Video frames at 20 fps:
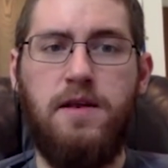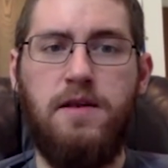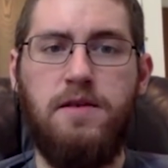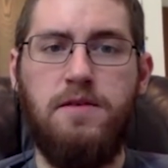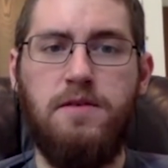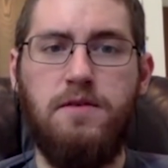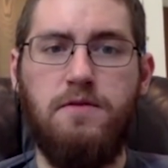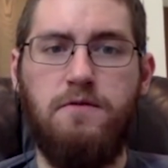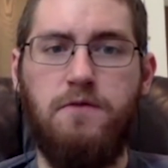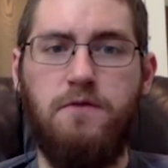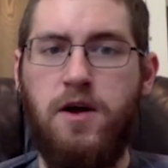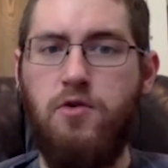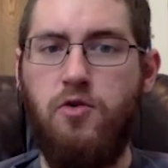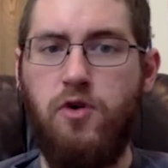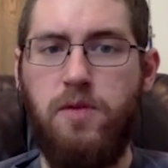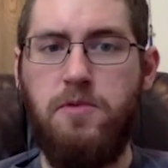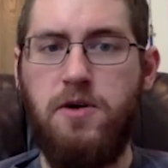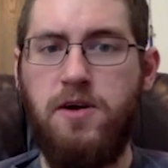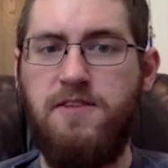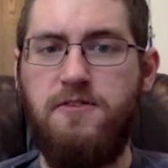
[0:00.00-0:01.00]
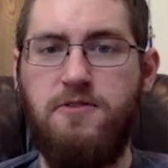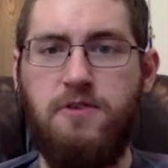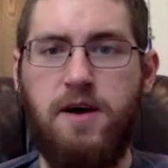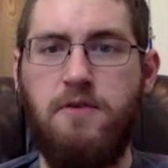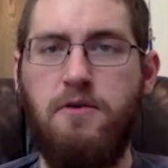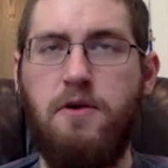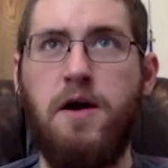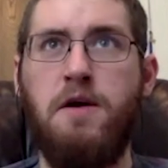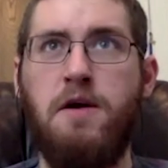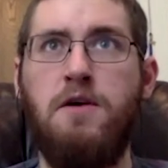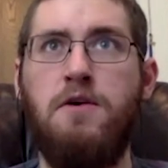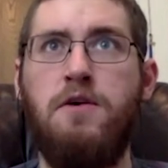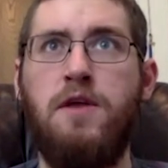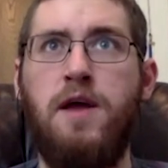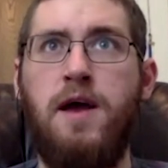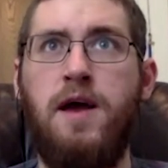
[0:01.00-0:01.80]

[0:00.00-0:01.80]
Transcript: And Fred Hoiberg's track record